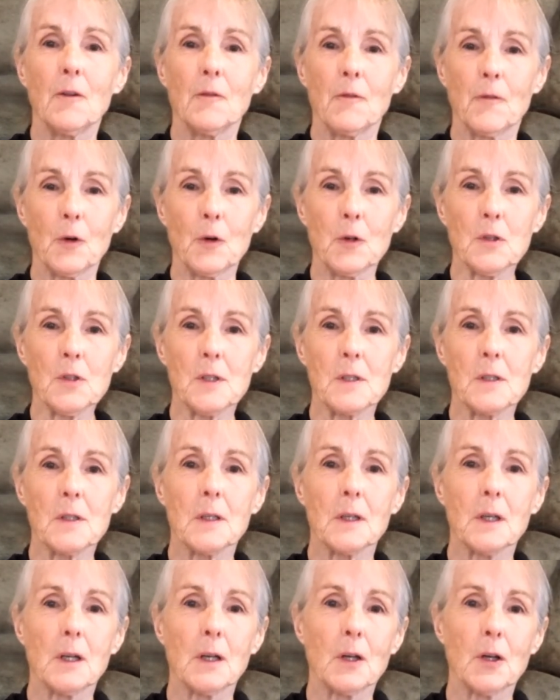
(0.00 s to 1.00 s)

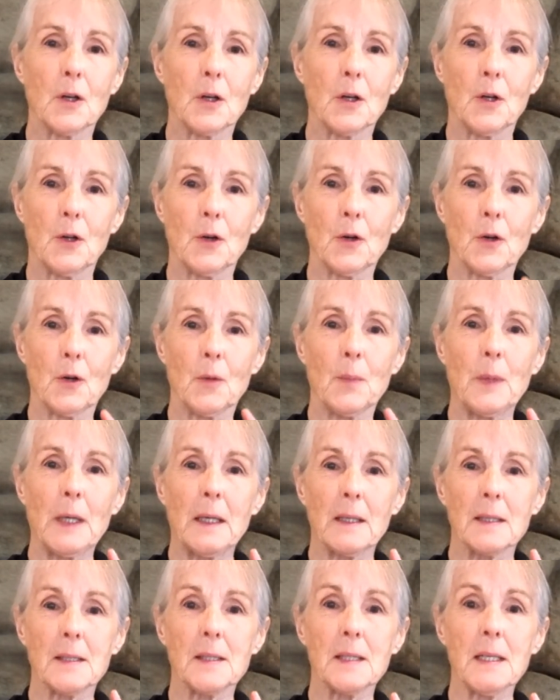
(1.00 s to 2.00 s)
First, you're going to
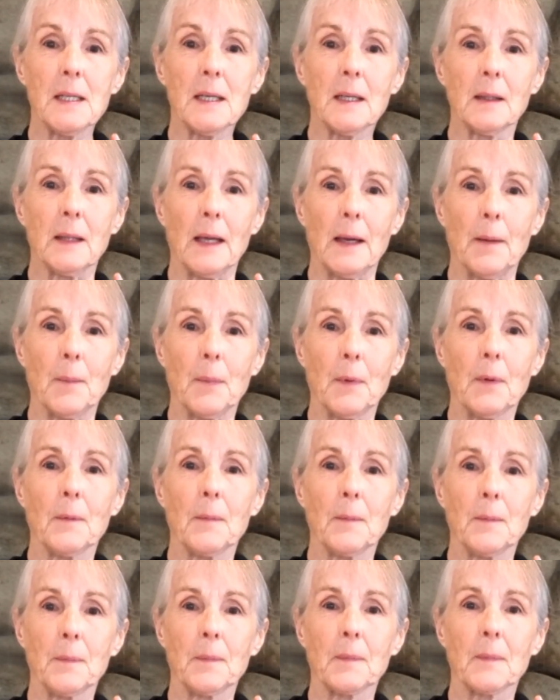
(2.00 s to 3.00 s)
make a C clamp,
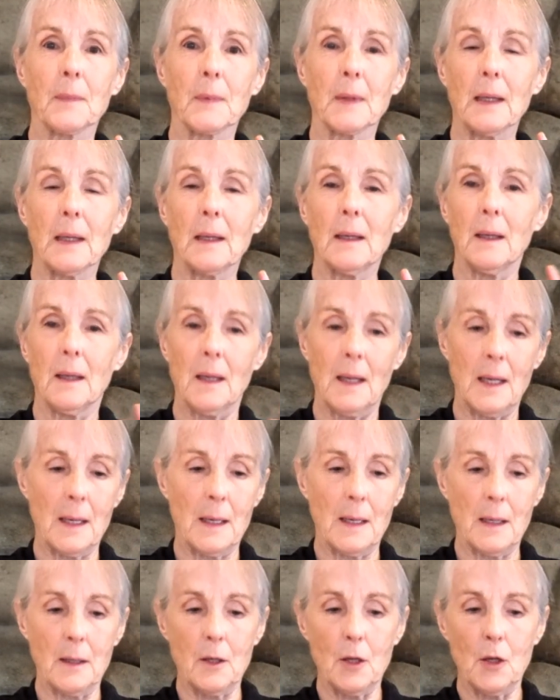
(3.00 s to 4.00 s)

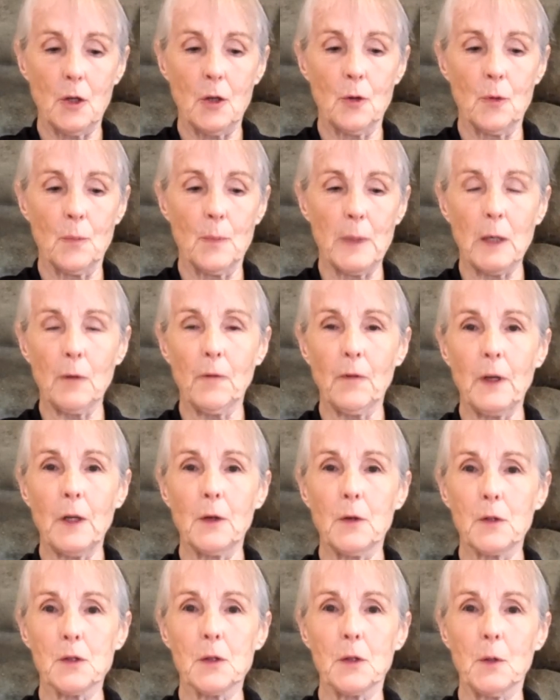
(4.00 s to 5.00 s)
and your middle
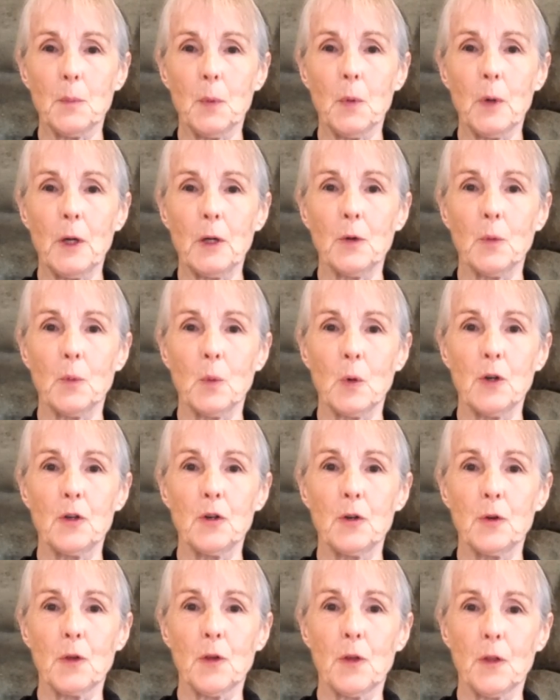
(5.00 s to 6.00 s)
finger is going to point toward
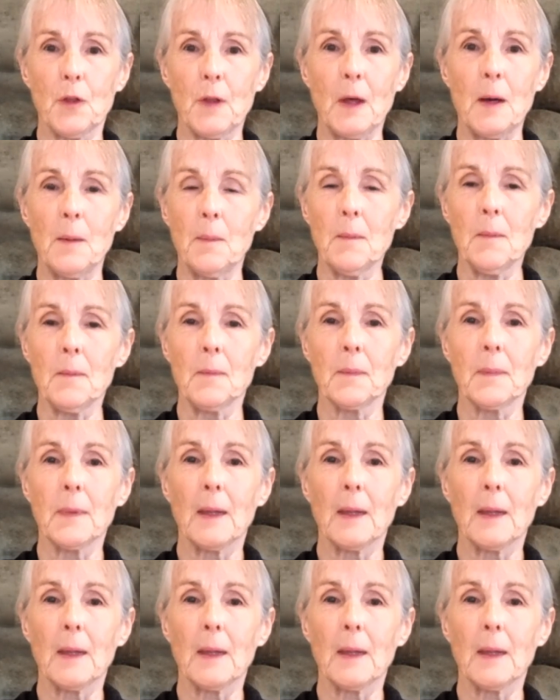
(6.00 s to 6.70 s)
your thumb,